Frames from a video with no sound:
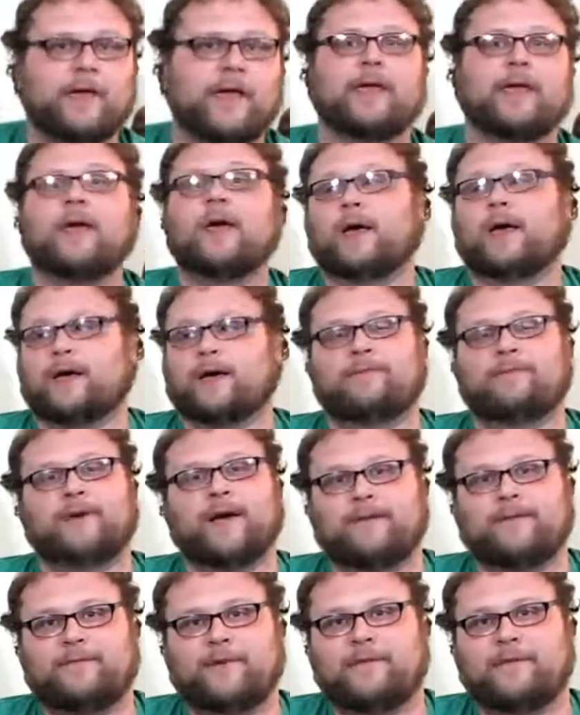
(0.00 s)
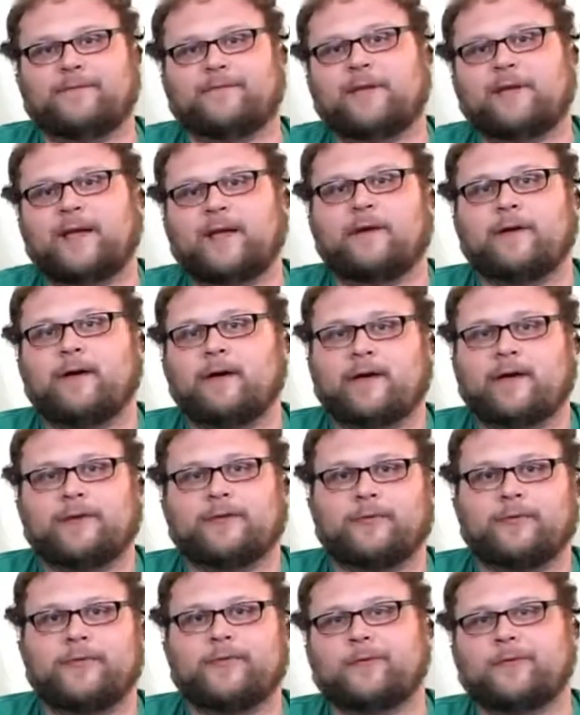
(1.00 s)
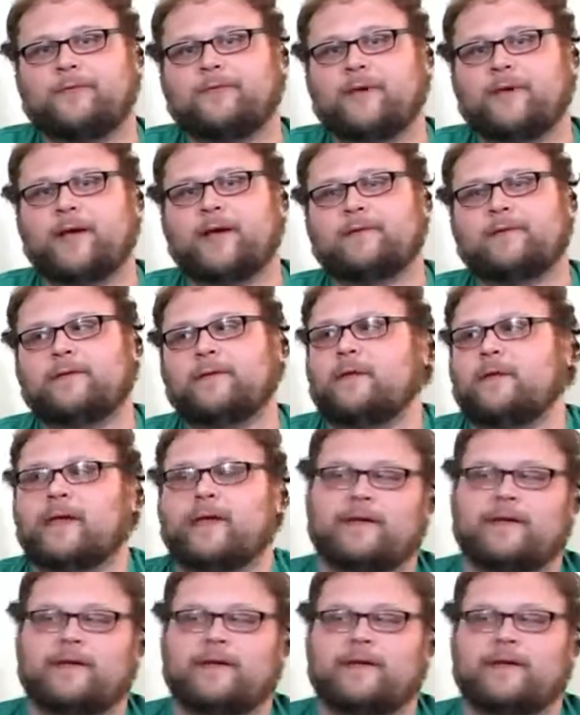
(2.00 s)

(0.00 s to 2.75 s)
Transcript: Hey, got a 5/5 flyer out, got a 3/3 flyer too.